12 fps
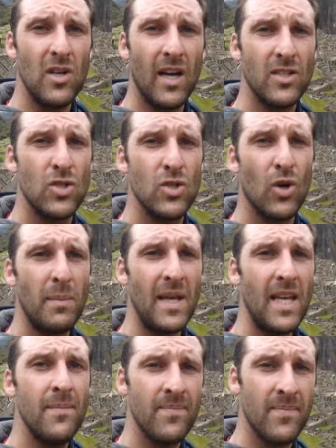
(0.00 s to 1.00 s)
you'd like to join
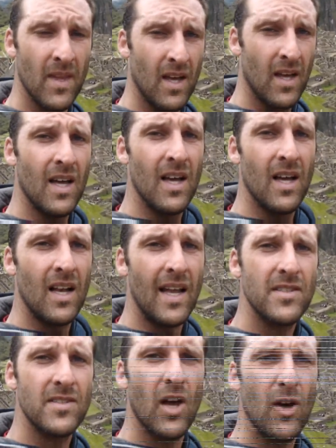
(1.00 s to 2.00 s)
me,
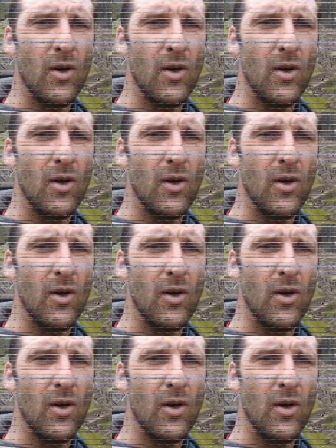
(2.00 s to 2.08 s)
let's